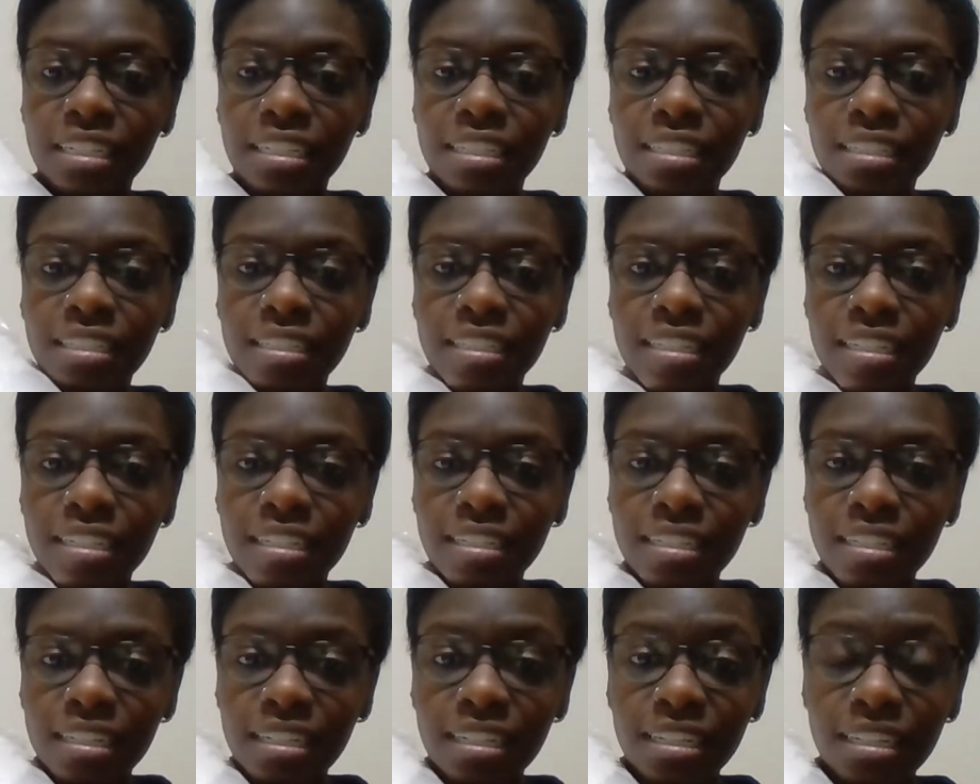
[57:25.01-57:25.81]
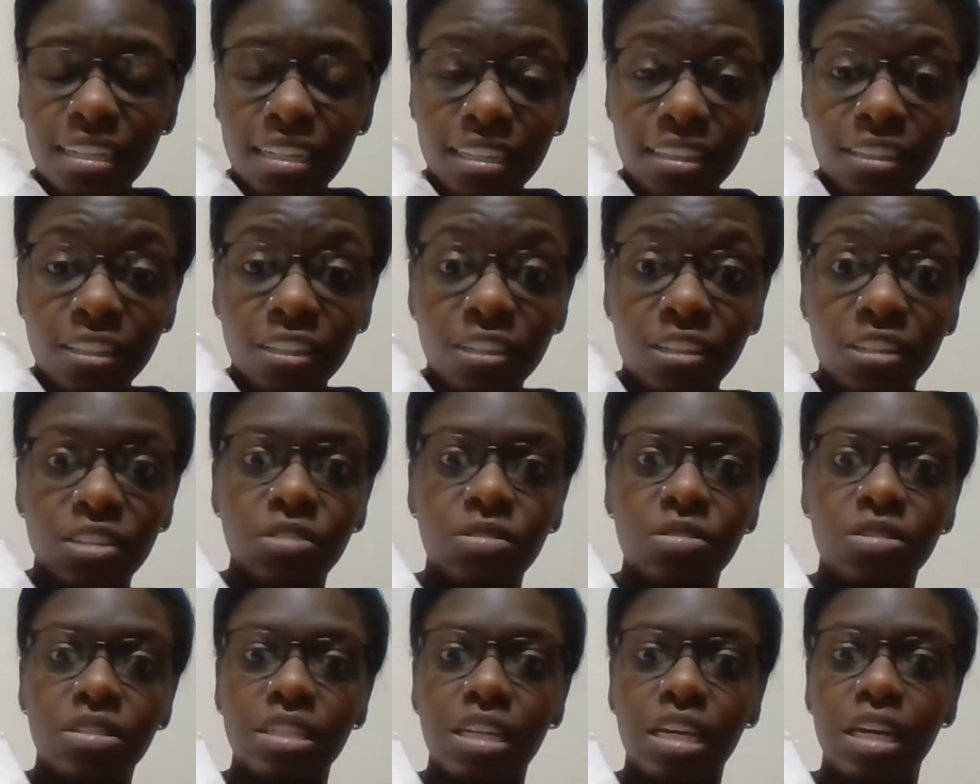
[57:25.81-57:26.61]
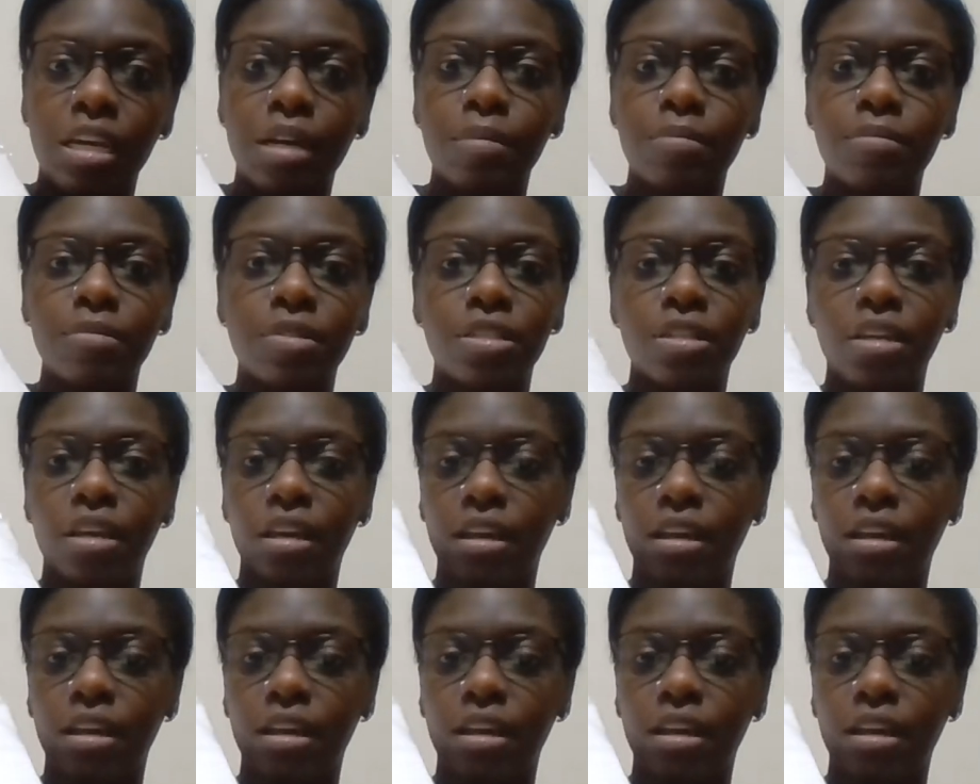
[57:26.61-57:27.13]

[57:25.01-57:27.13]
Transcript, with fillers: is indeed in the Q-Snap.